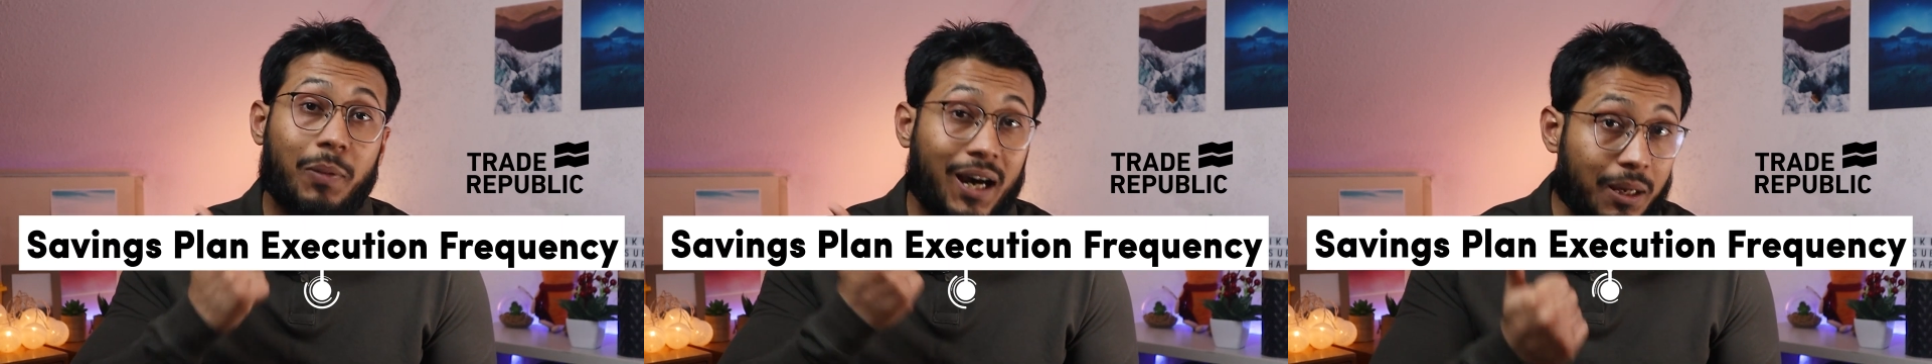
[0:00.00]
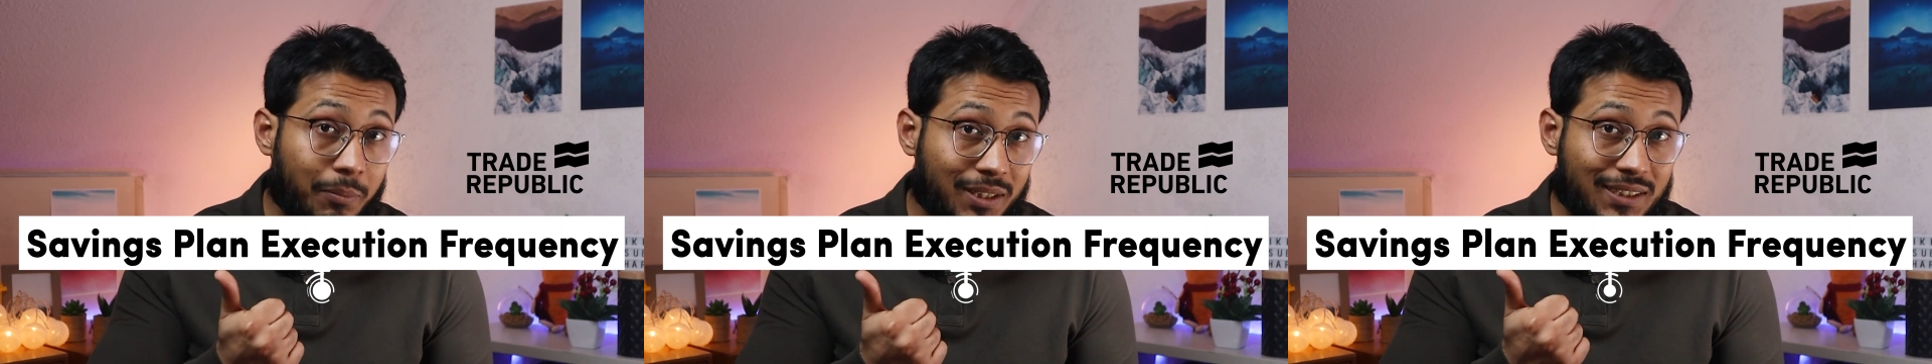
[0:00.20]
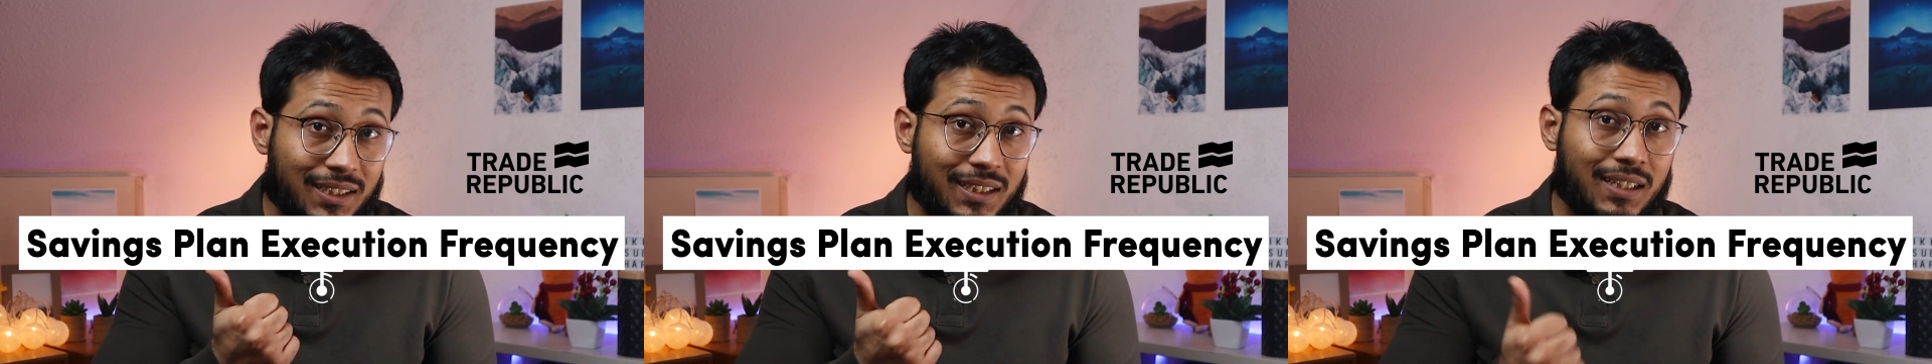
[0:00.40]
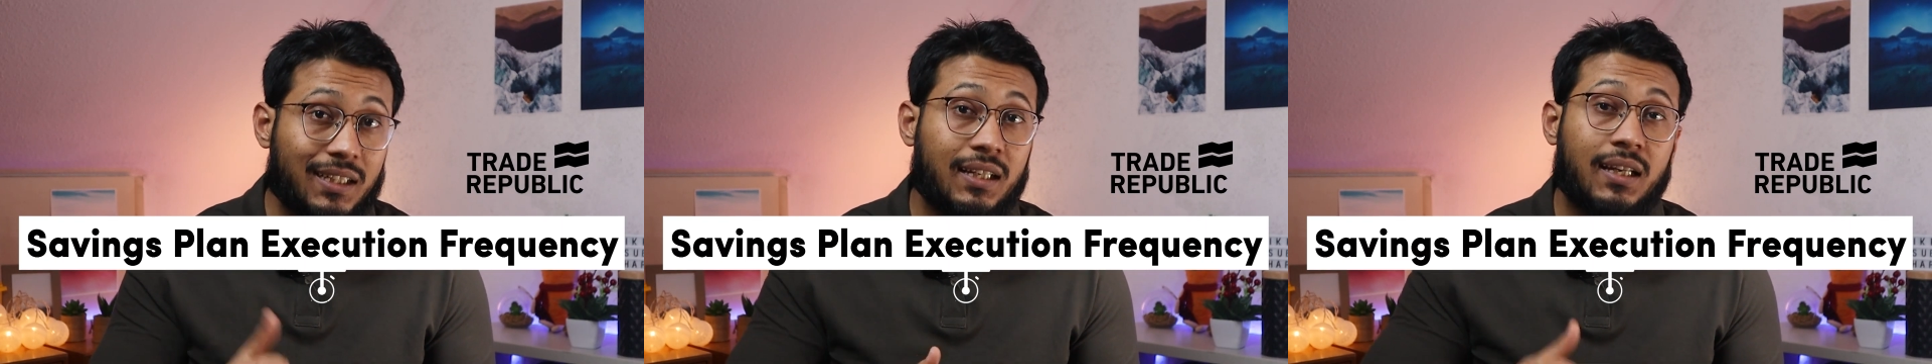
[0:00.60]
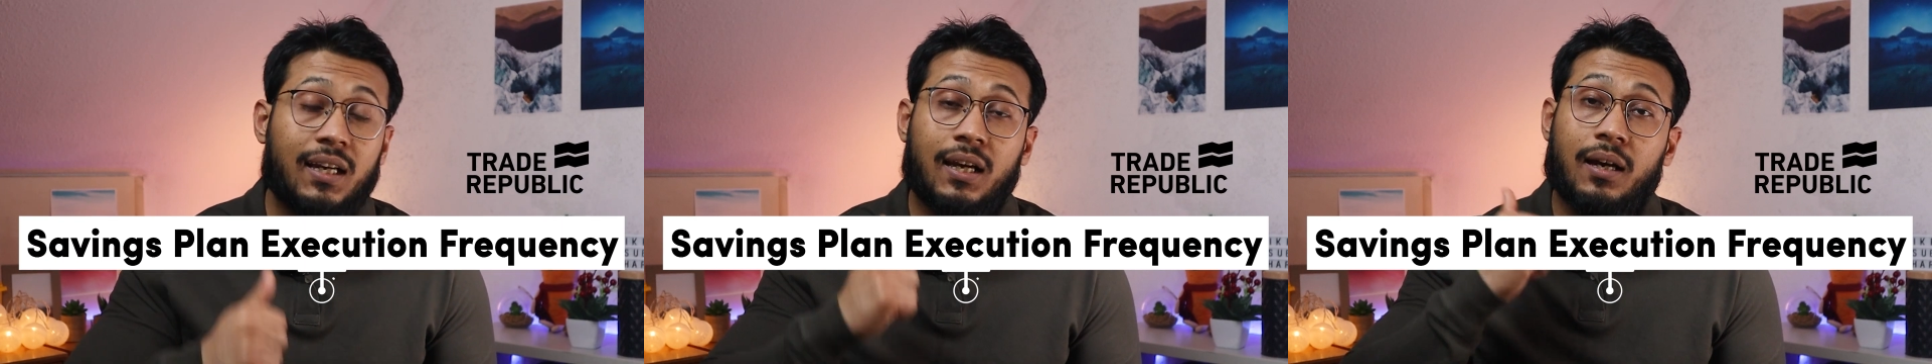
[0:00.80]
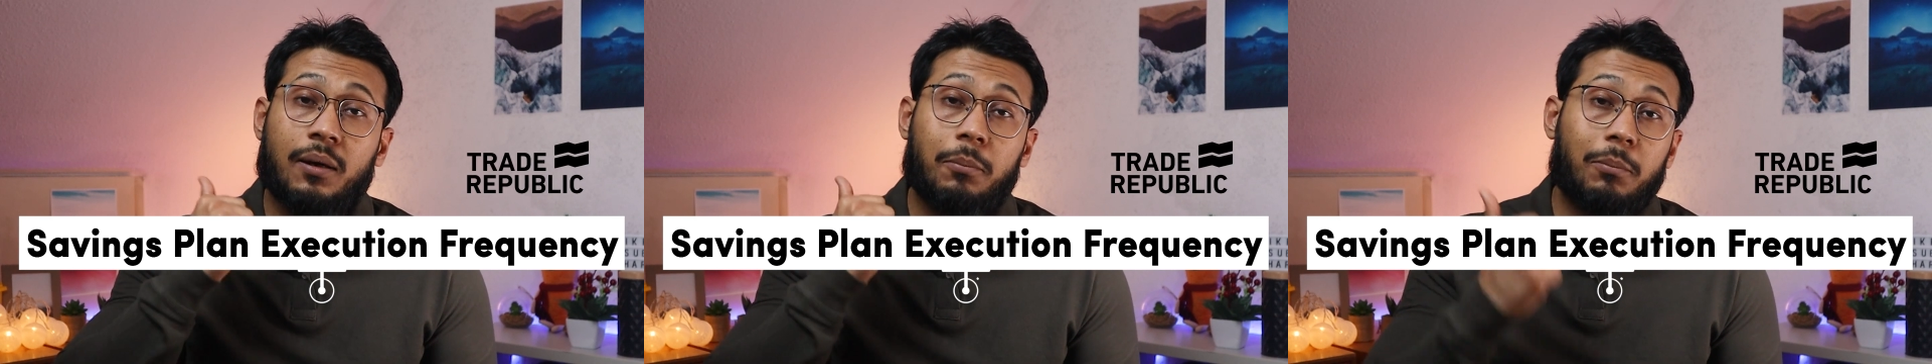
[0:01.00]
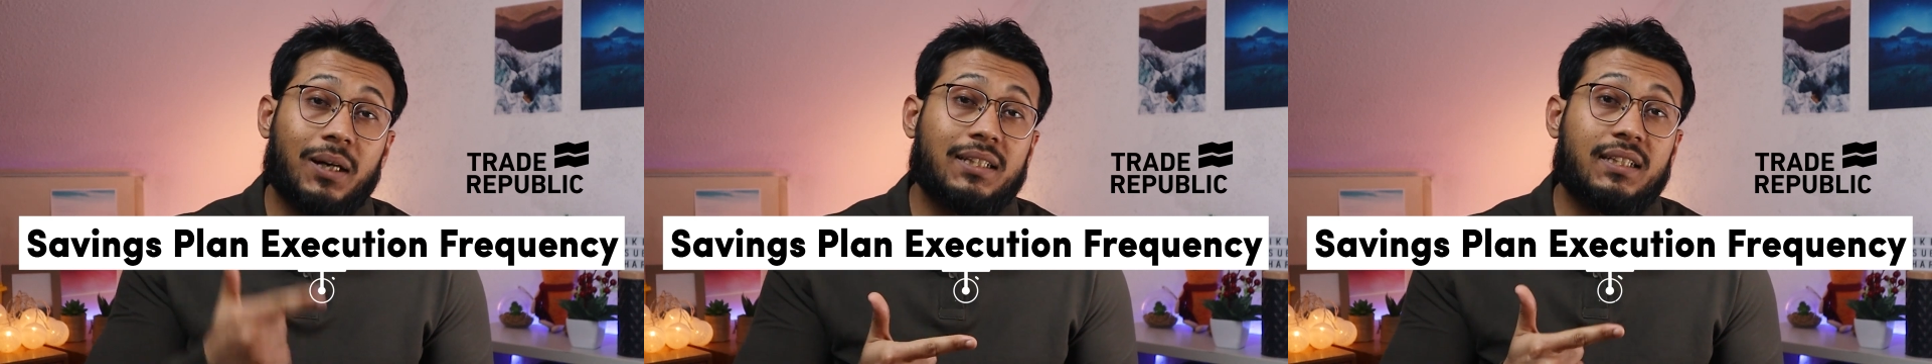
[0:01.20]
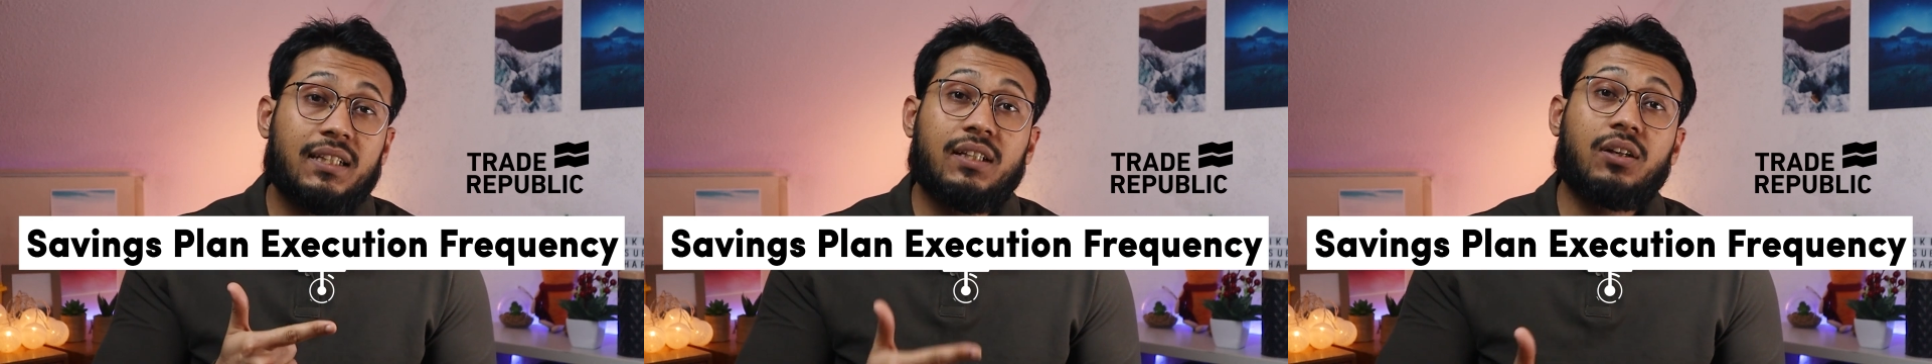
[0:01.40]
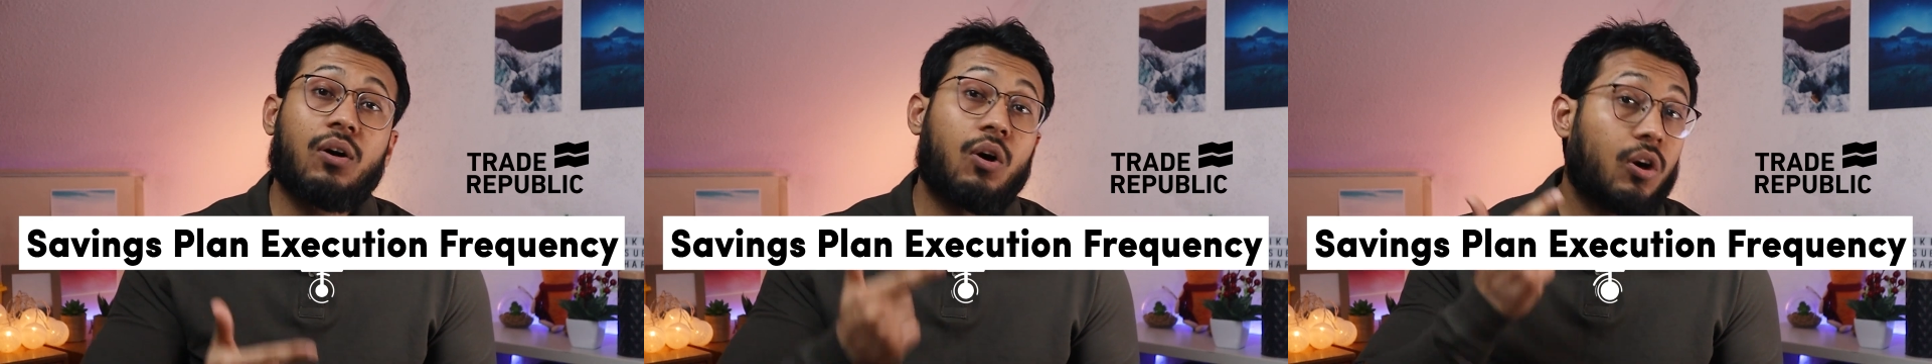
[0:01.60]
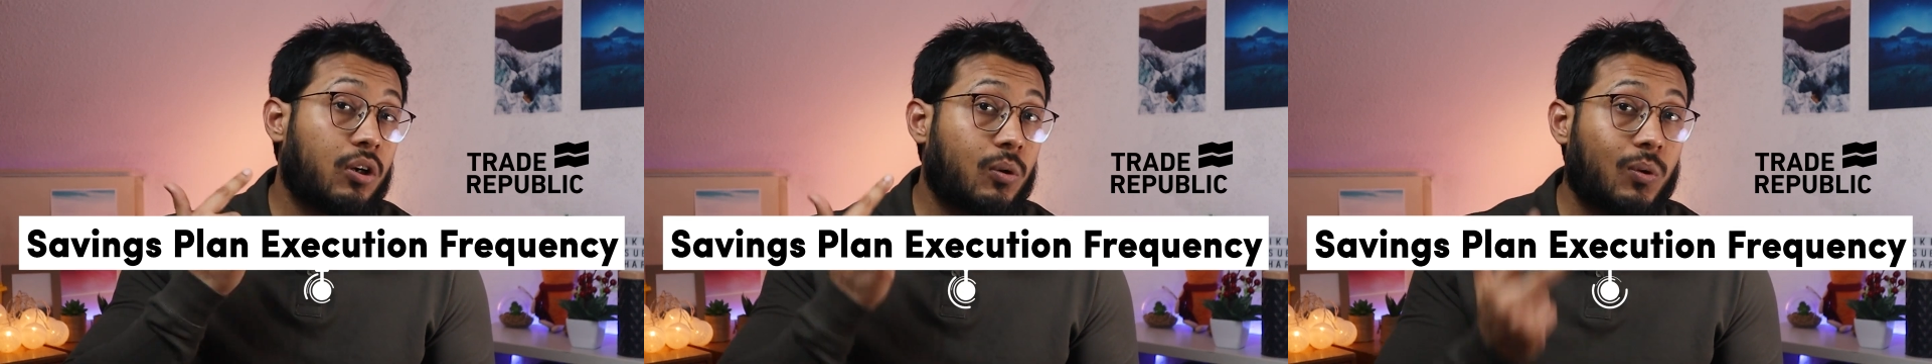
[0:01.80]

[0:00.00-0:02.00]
bi-monthly, monthly, or